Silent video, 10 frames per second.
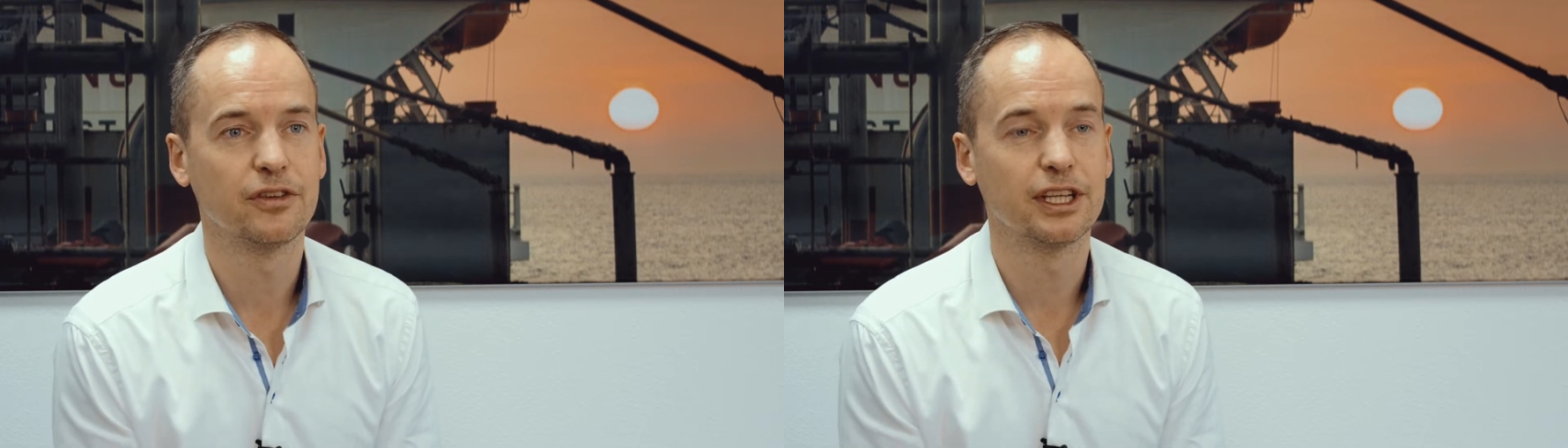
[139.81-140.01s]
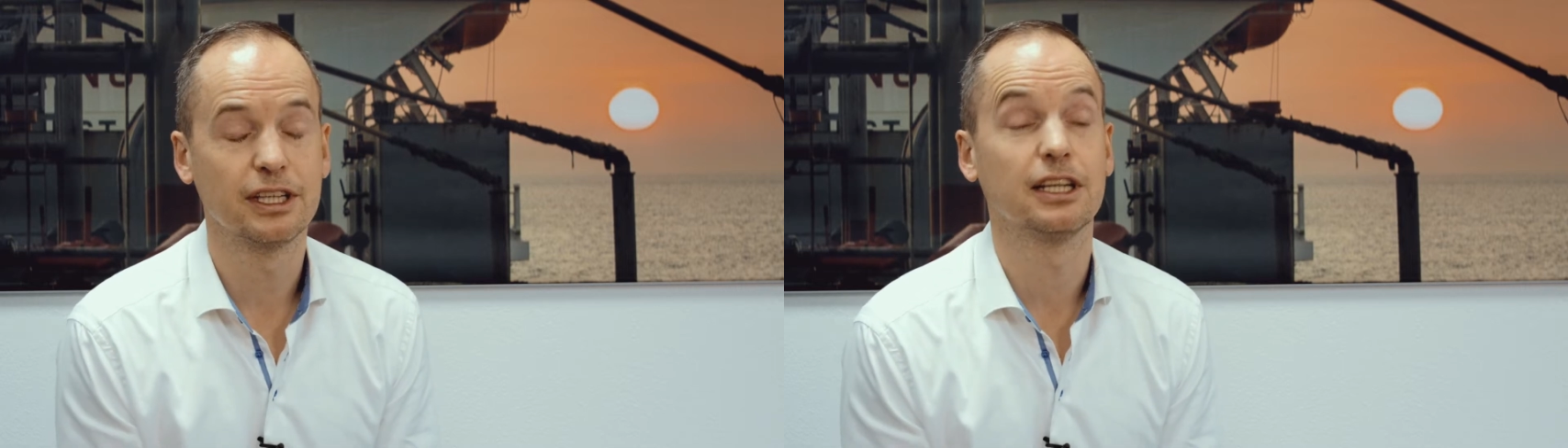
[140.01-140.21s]

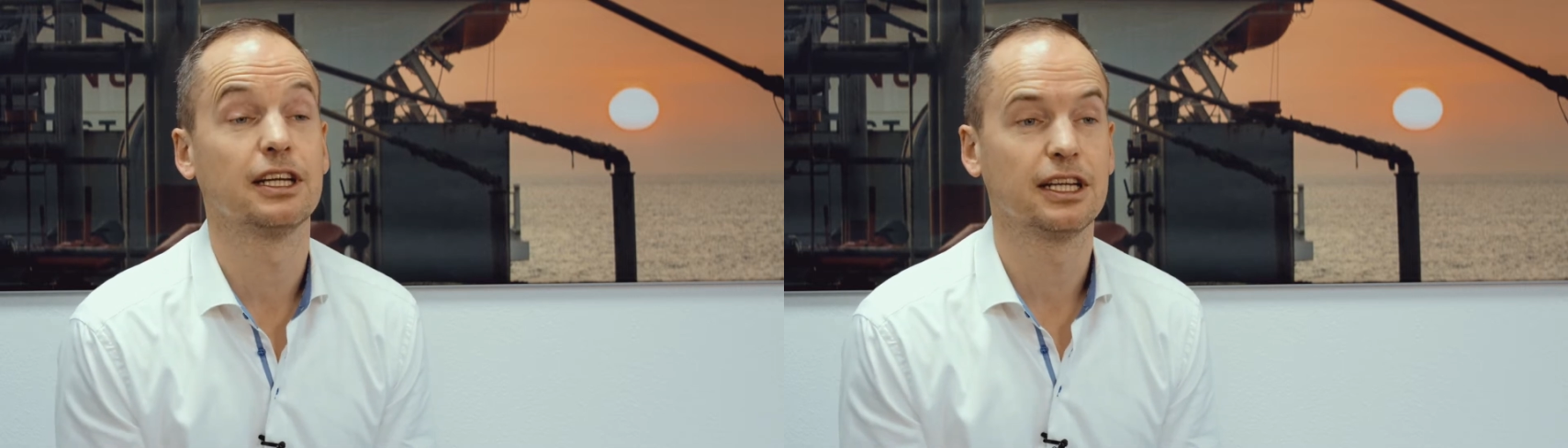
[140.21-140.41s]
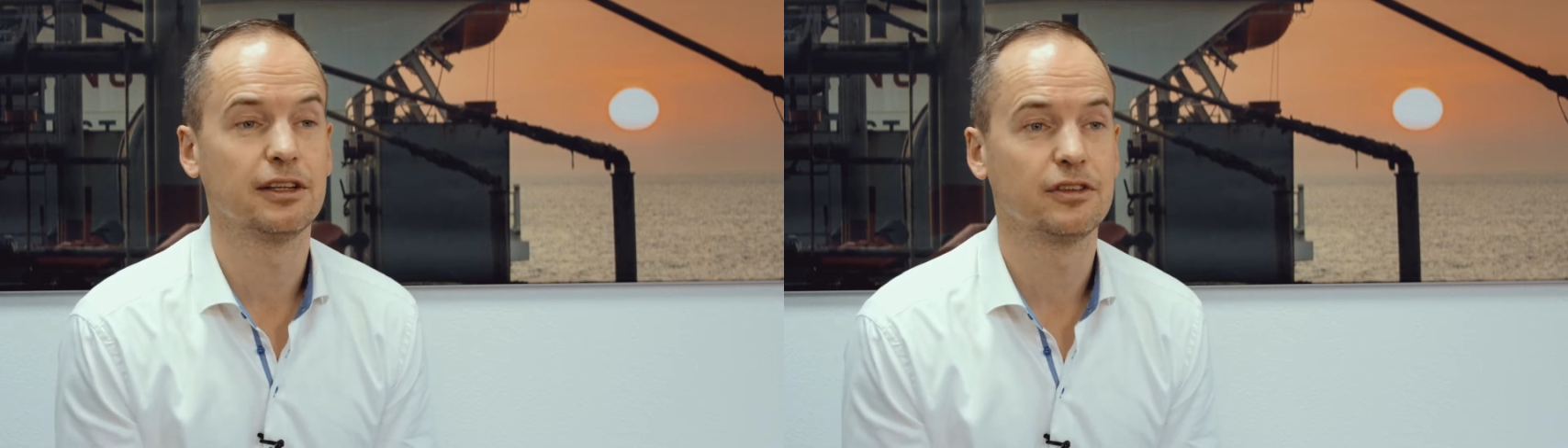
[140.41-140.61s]

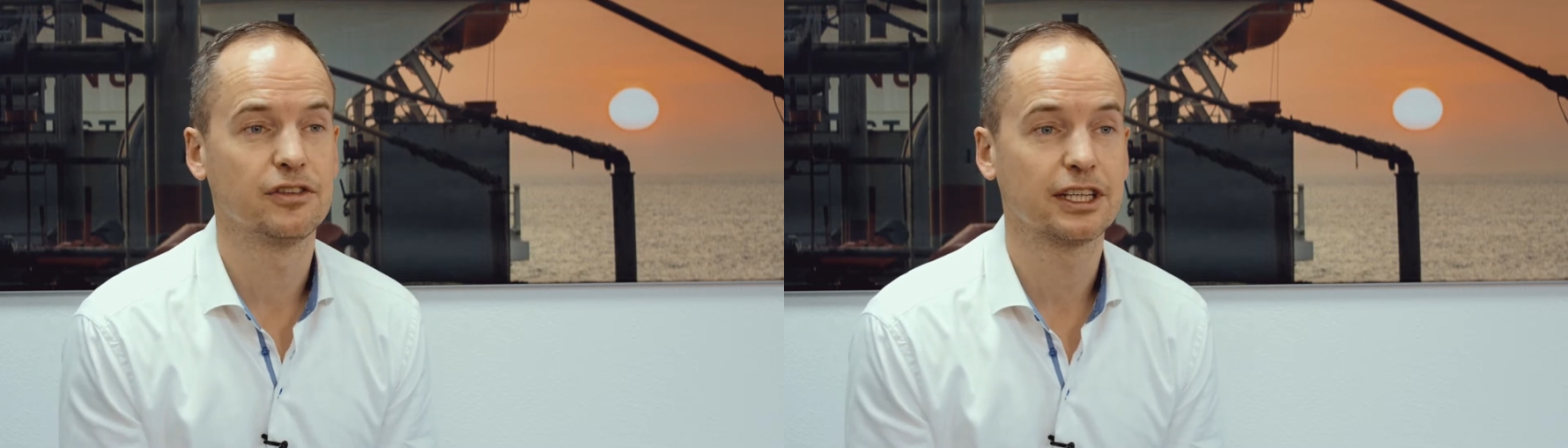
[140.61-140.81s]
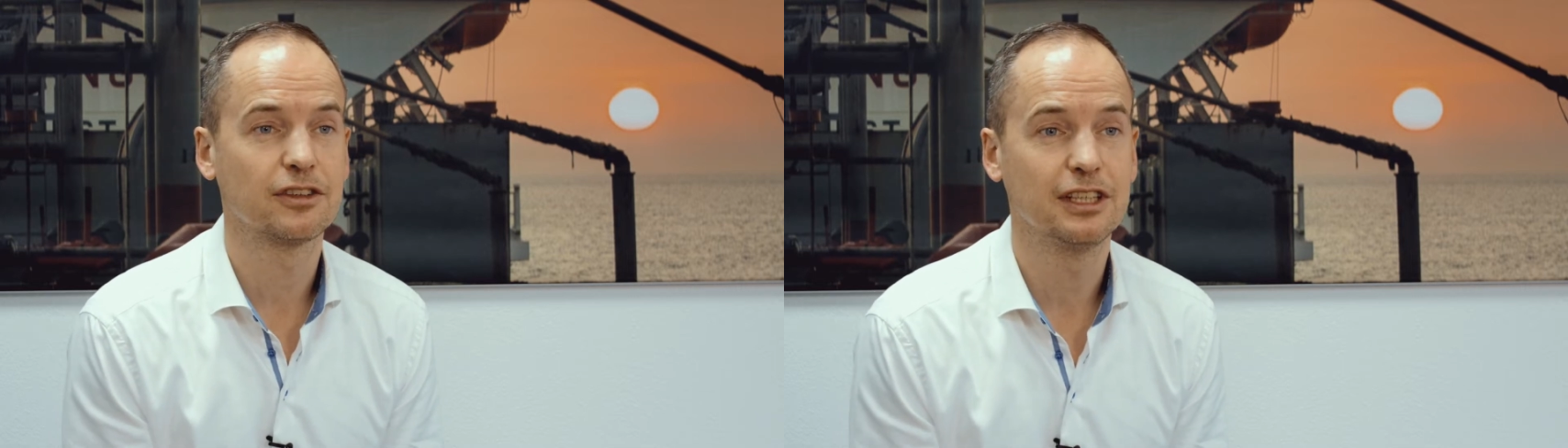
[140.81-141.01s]
and
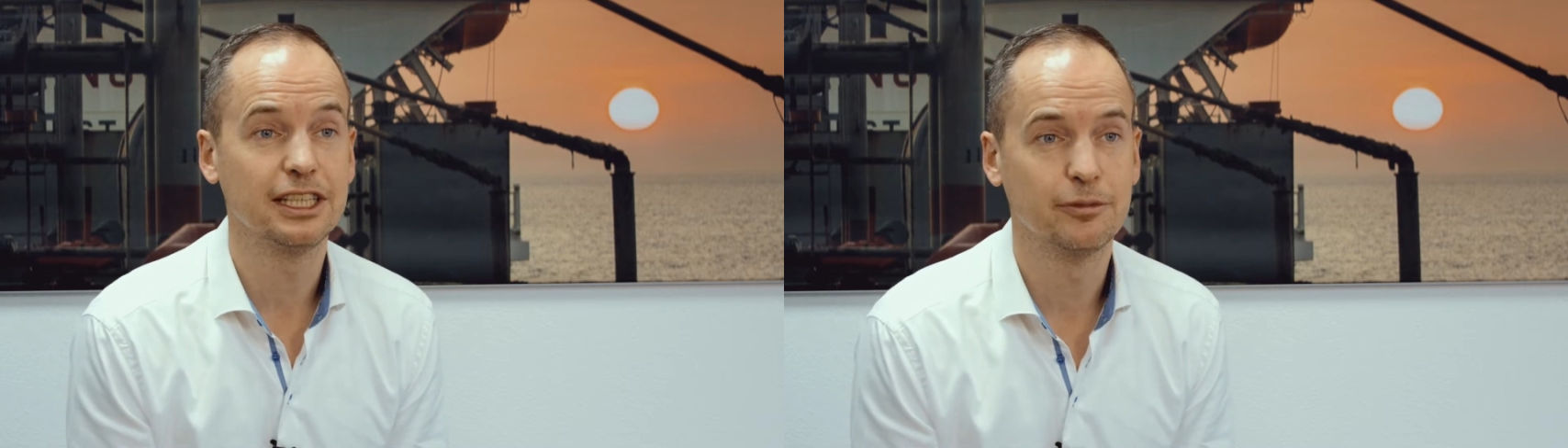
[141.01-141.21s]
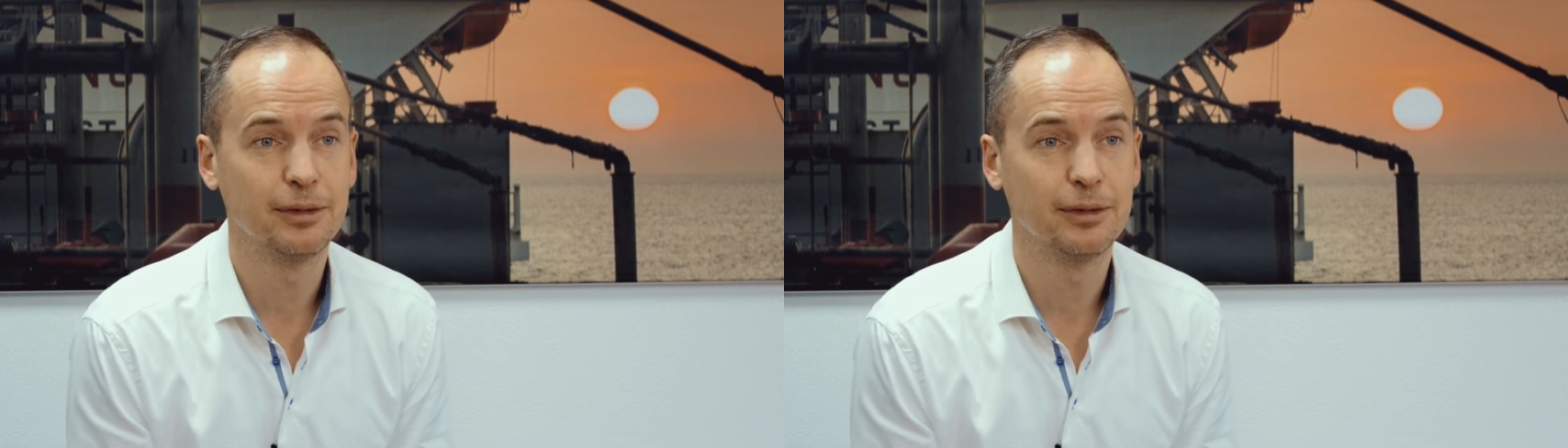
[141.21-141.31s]
secondly the